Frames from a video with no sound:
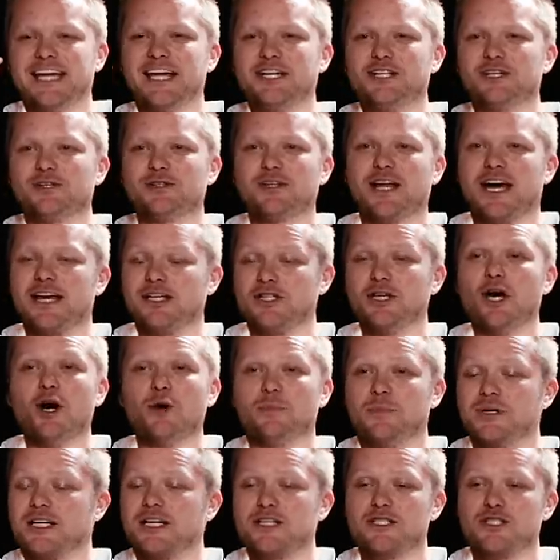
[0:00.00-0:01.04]
And then about, you're like, no,
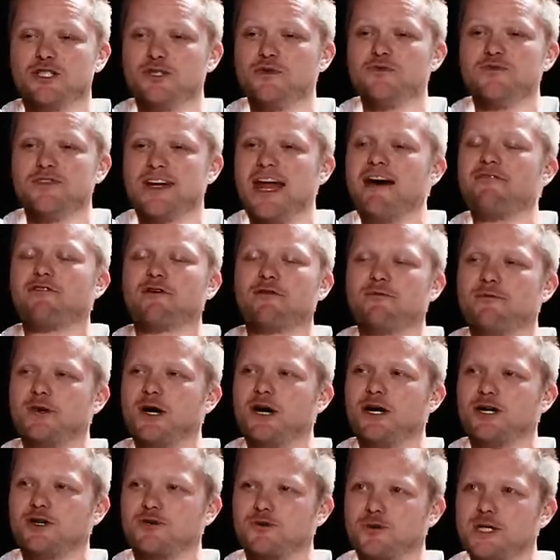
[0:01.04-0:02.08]
because you've never
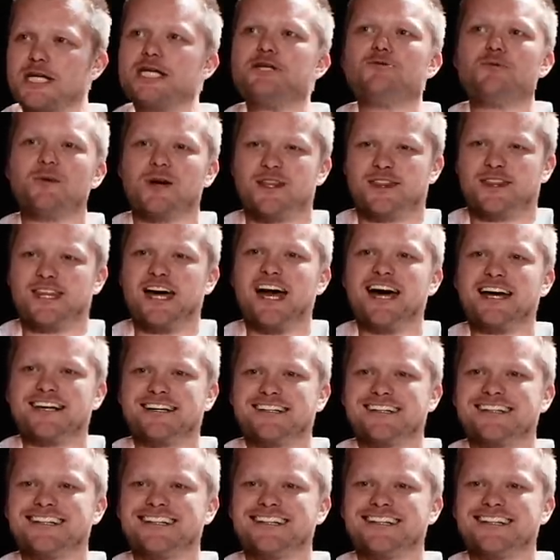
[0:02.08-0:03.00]
agreed with that.